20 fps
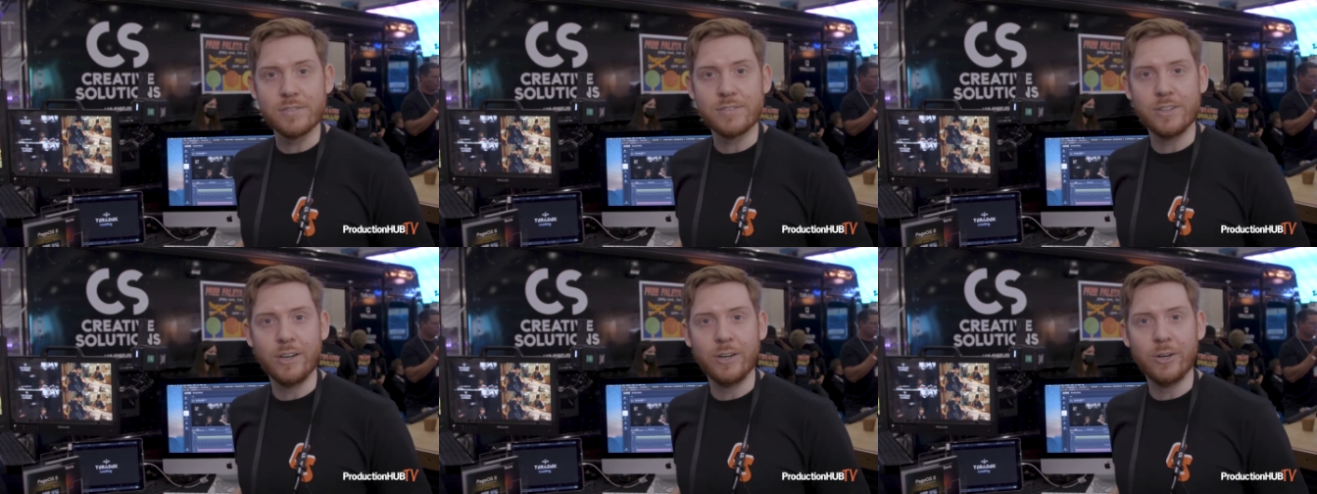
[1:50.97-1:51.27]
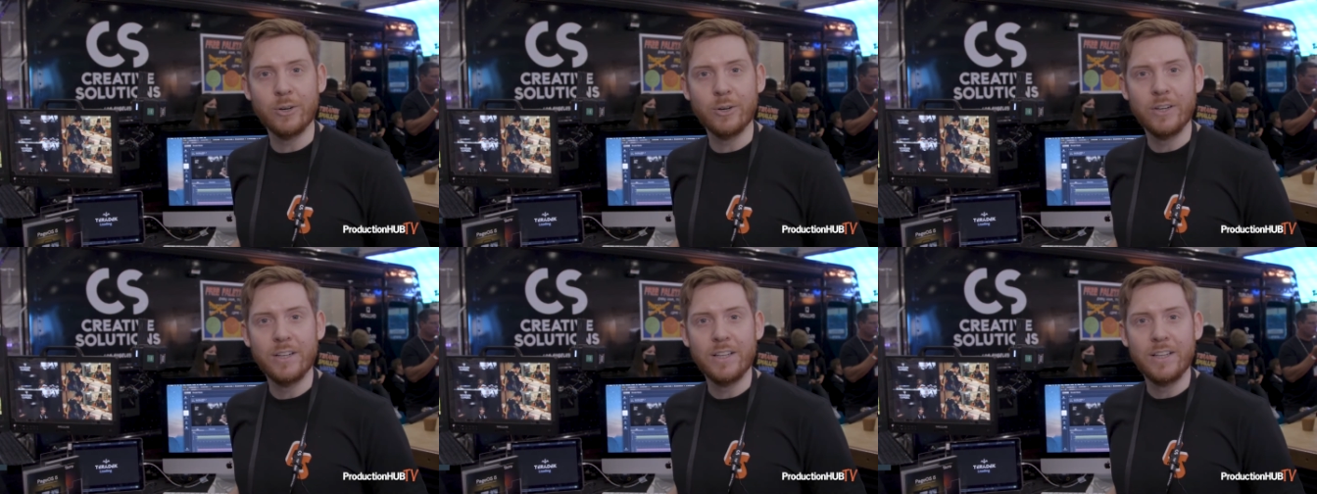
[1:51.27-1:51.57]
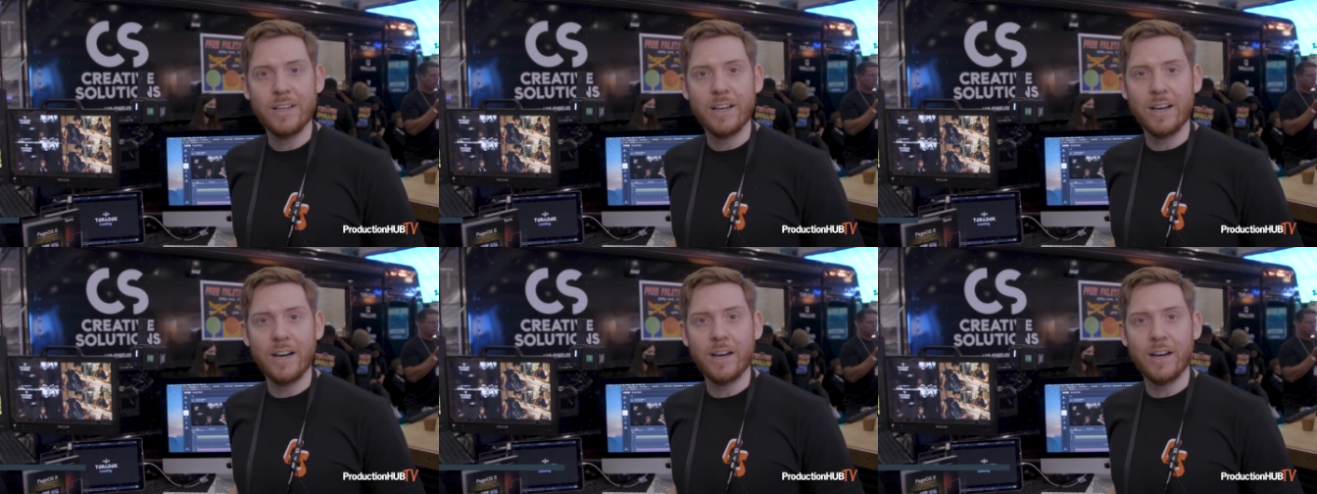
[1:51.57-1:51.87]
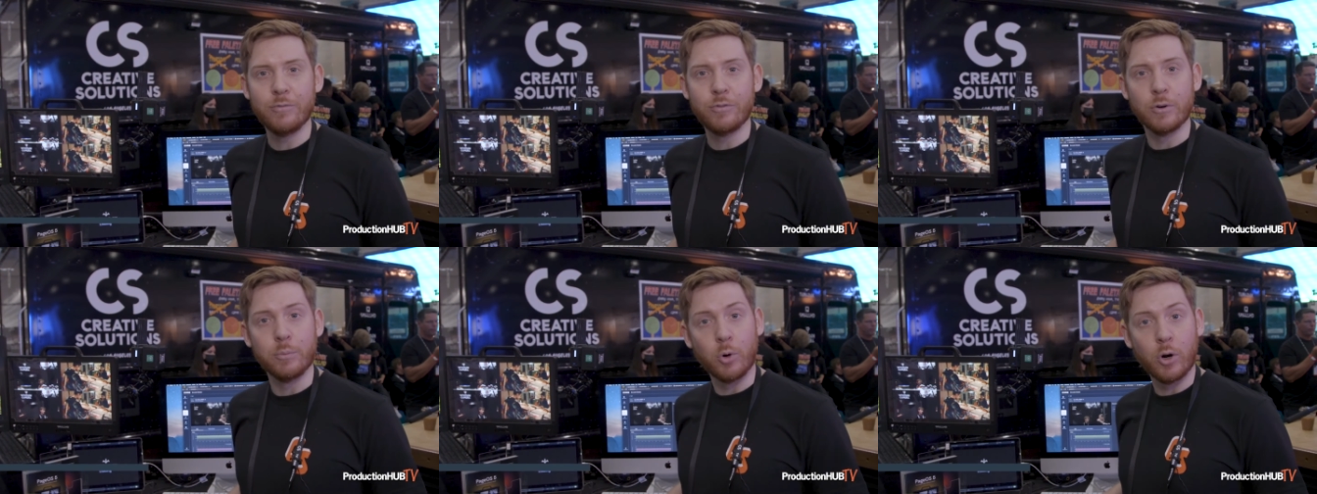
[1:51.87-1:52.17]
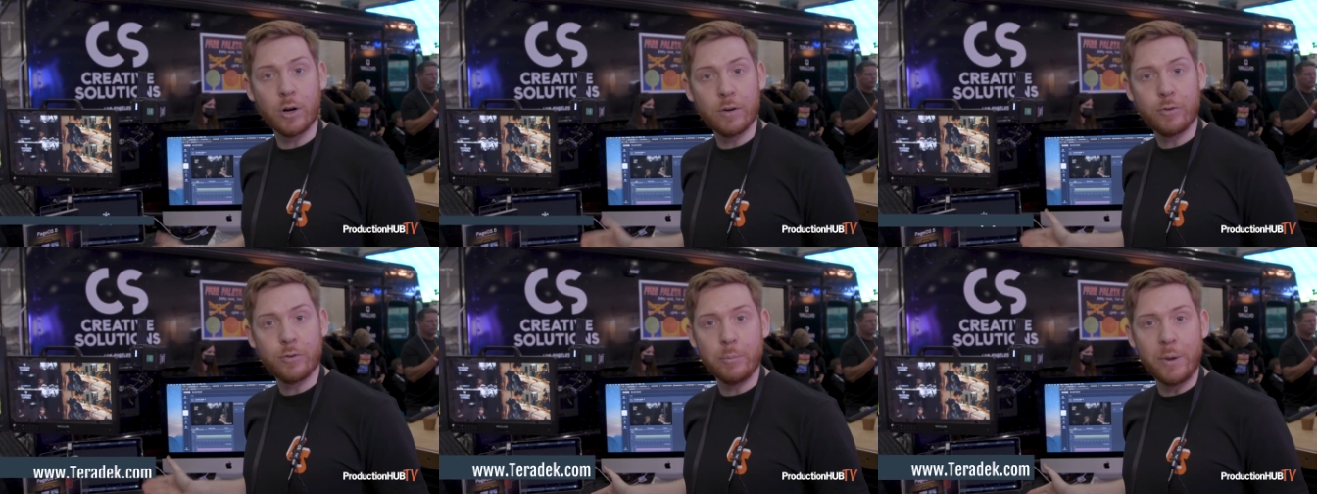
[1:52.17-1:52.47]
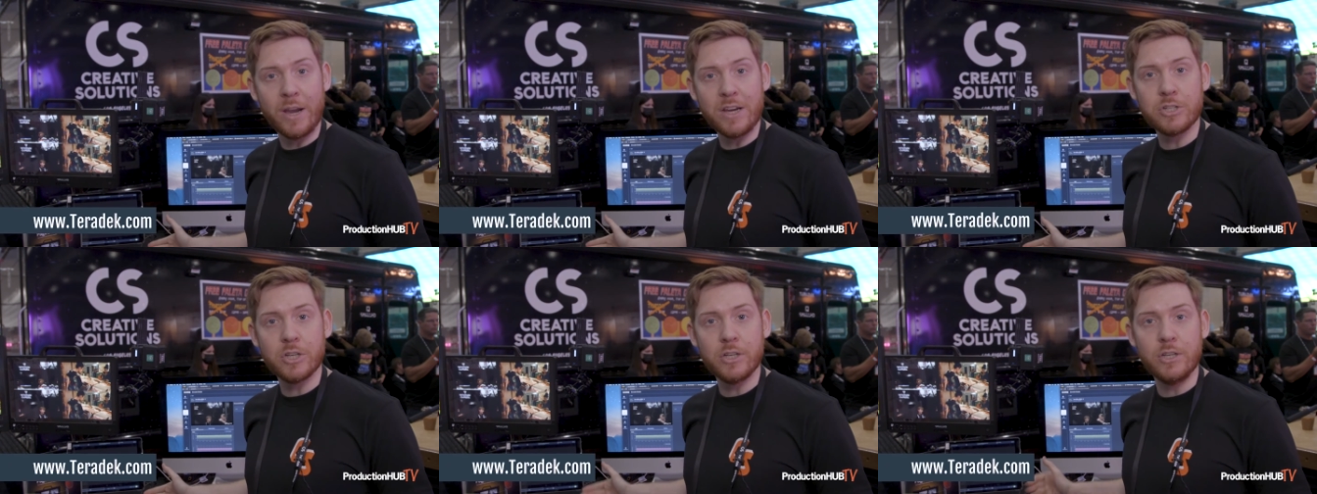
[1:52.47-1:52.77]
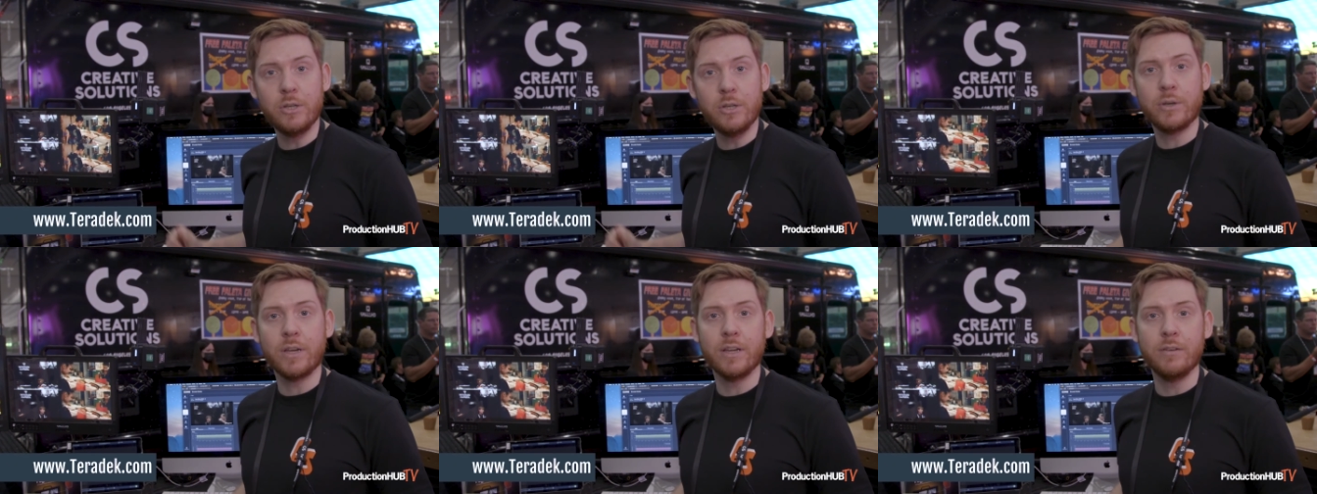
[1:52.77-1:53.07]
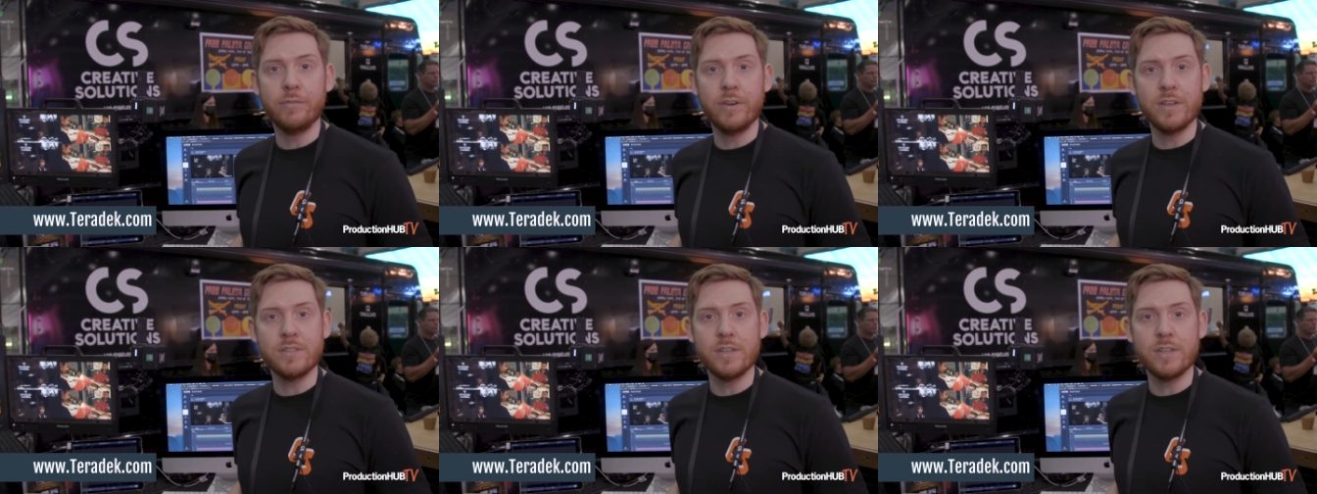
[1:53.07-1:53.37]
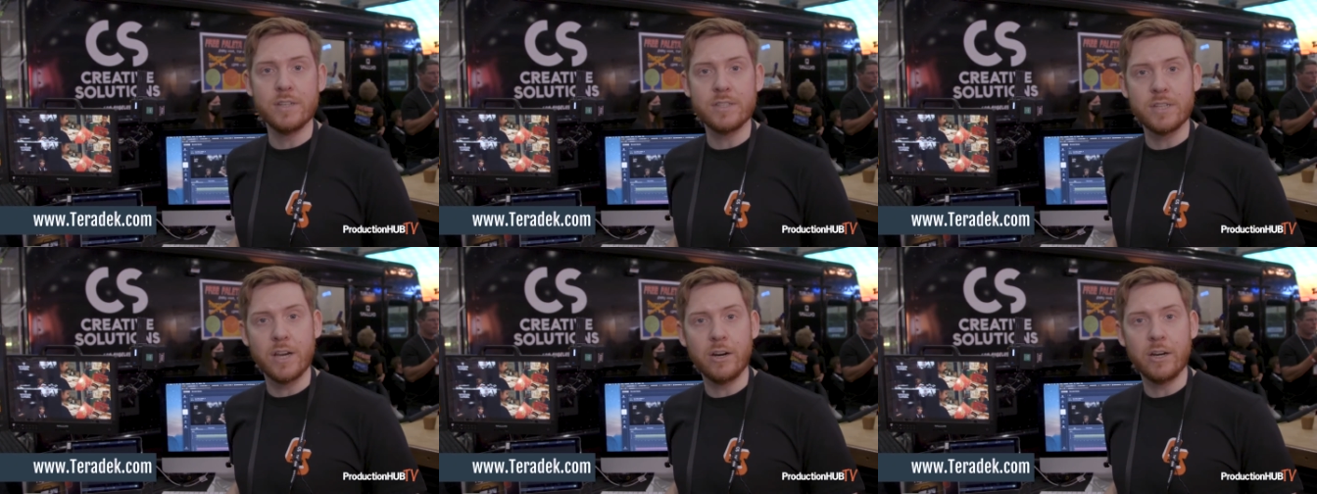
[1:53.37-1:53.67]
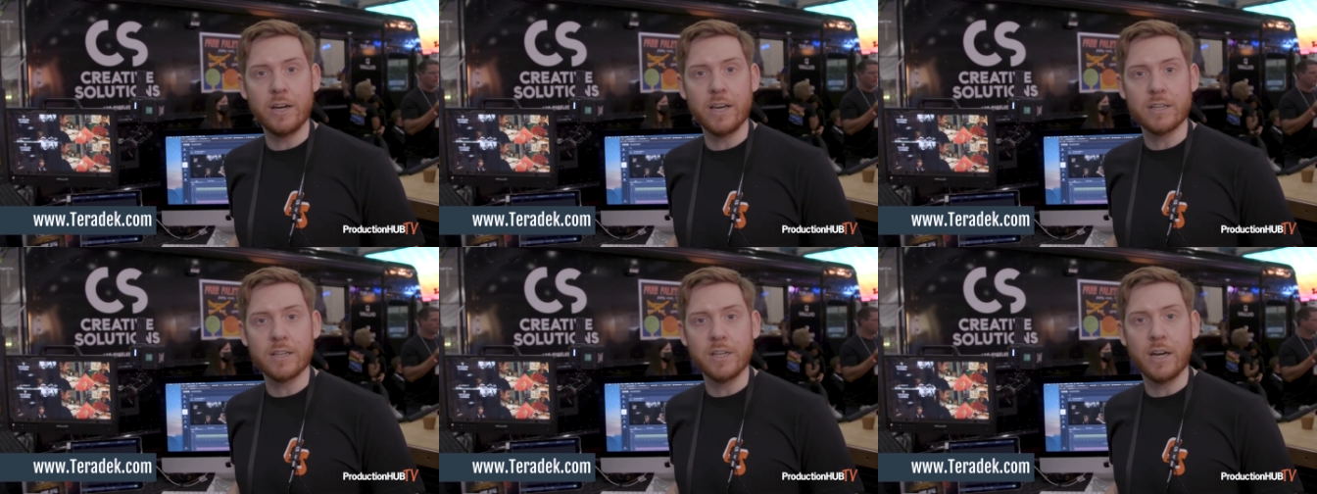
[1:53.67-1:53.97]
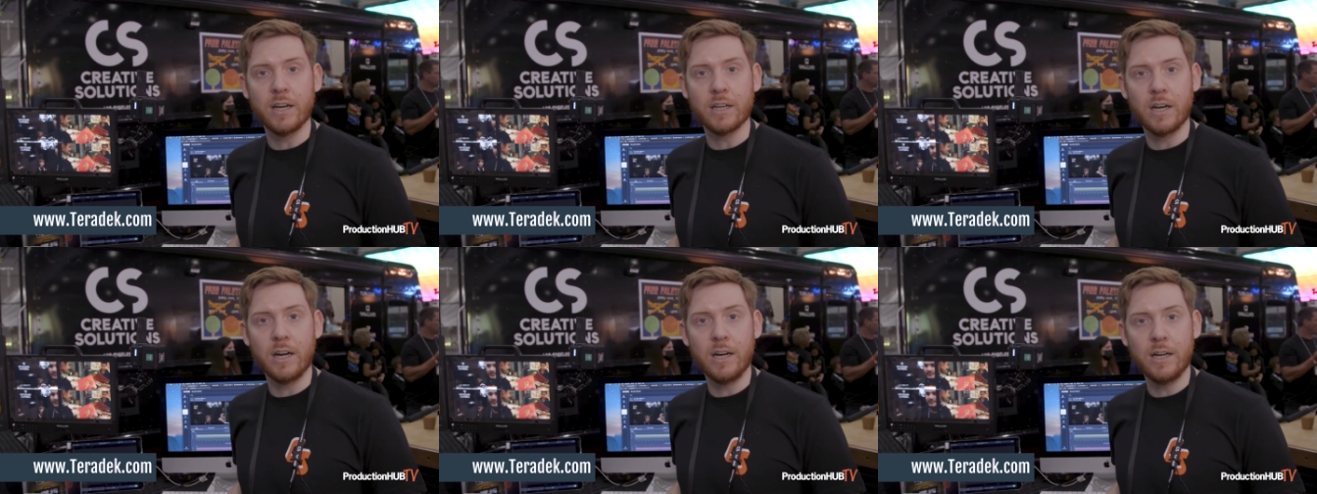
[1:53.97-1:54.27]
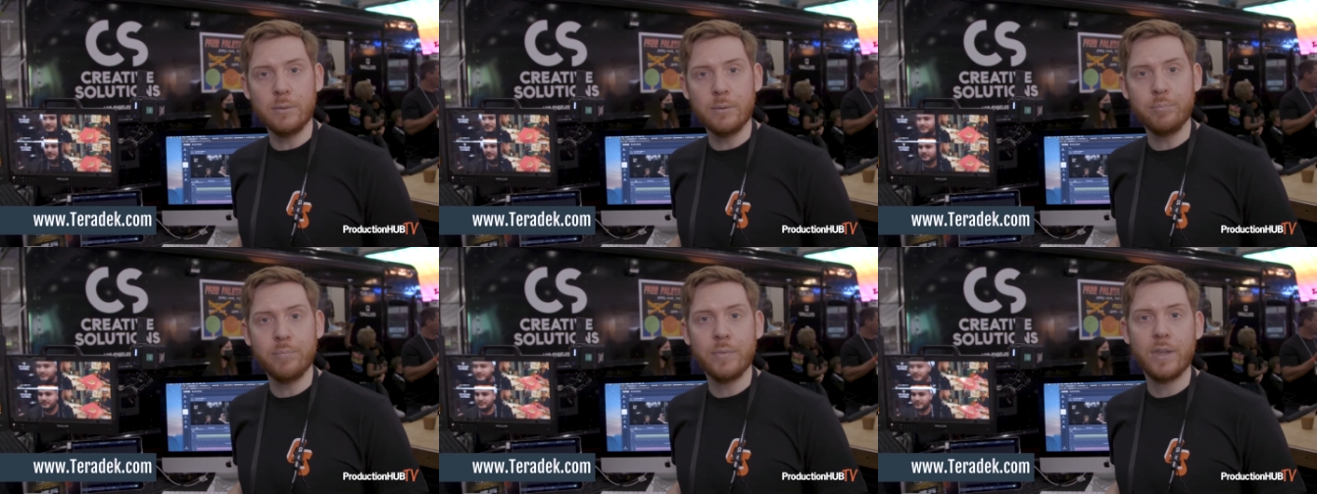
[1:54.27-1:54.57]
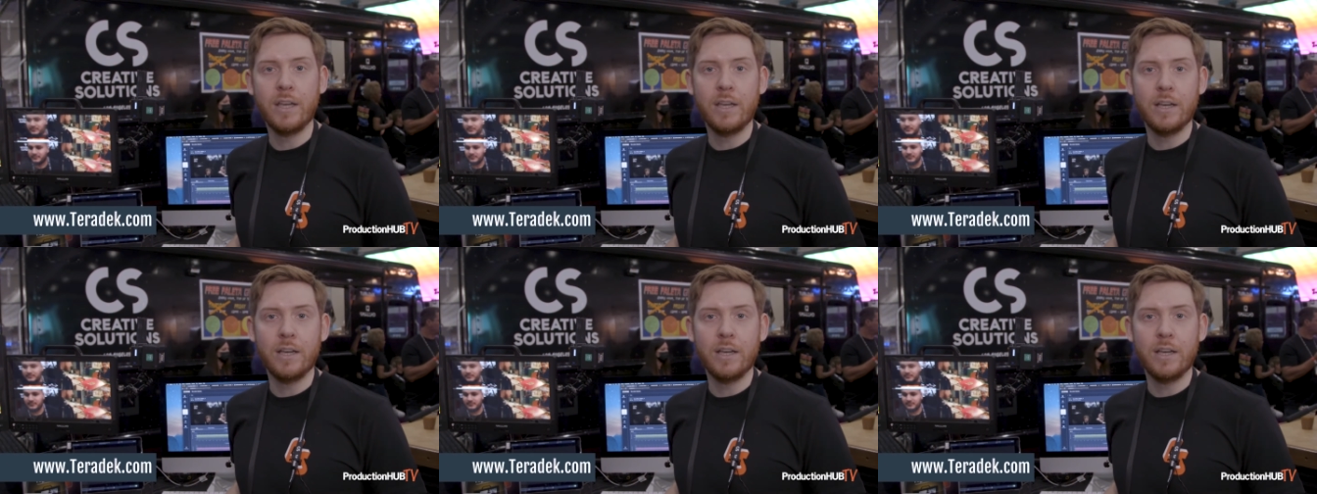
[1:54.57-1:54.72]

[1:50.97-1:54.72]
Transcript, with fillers: So uh, for more information, you can visit teradek.com